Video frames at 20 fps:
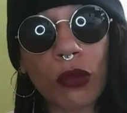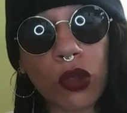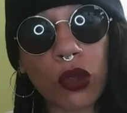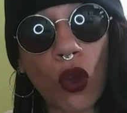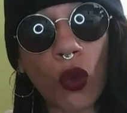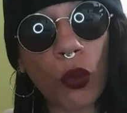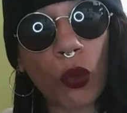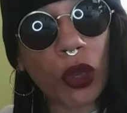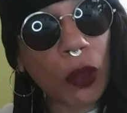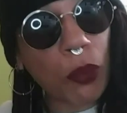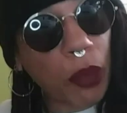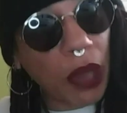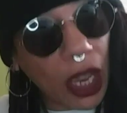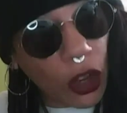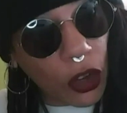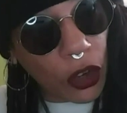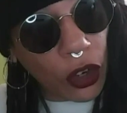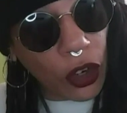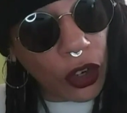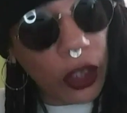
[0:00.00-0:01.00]
home with a
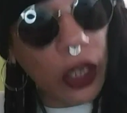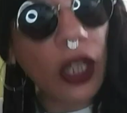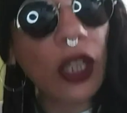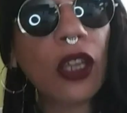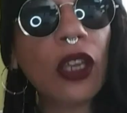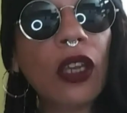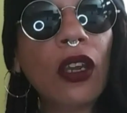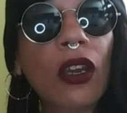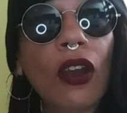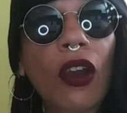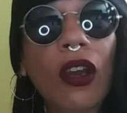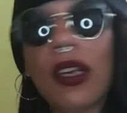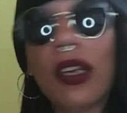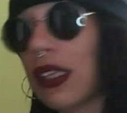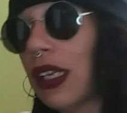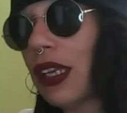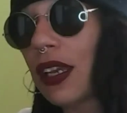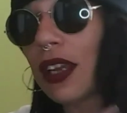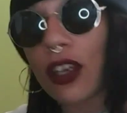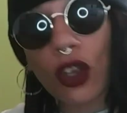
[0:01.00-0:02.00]
pecker?
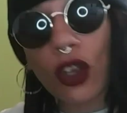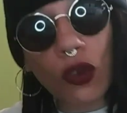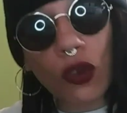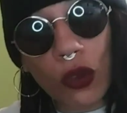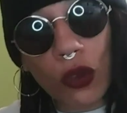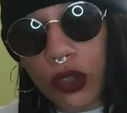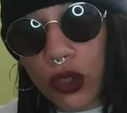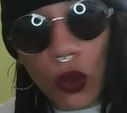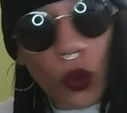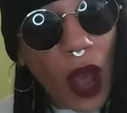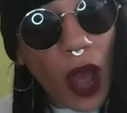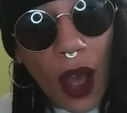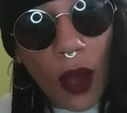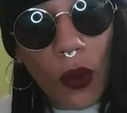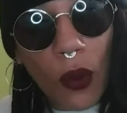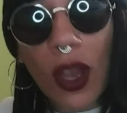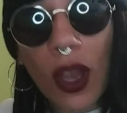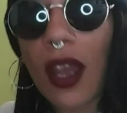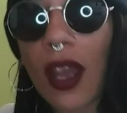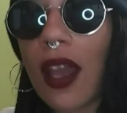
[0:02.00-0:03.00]
Isn't it going to gross you
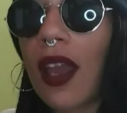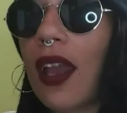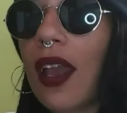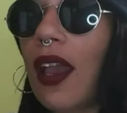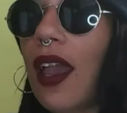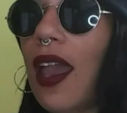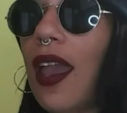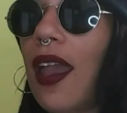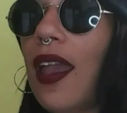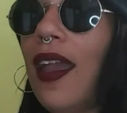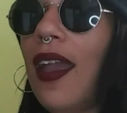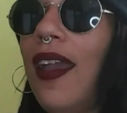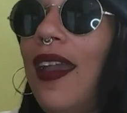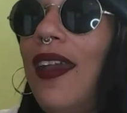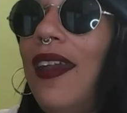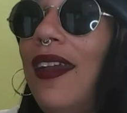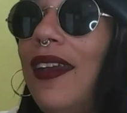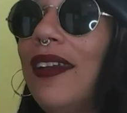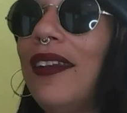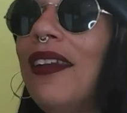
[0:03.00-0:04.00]
out?
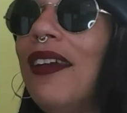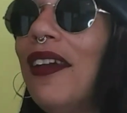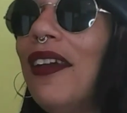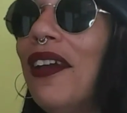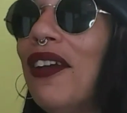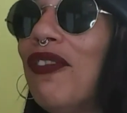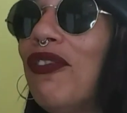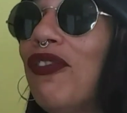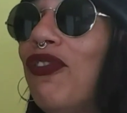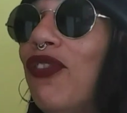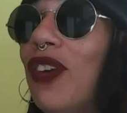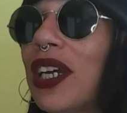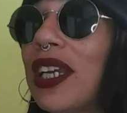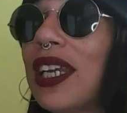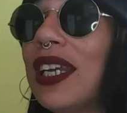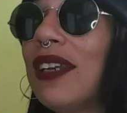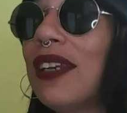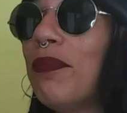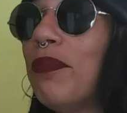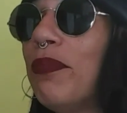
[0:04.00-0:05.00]
And
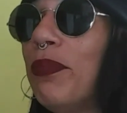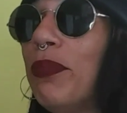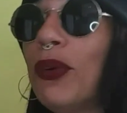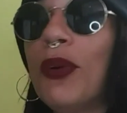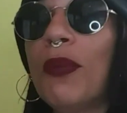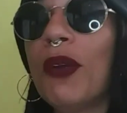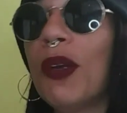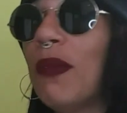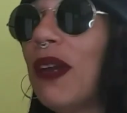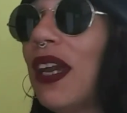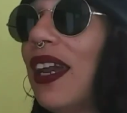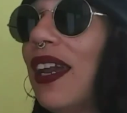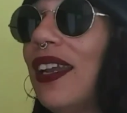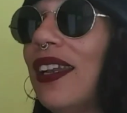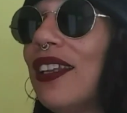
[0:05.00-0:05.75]
fucking Boomer, man.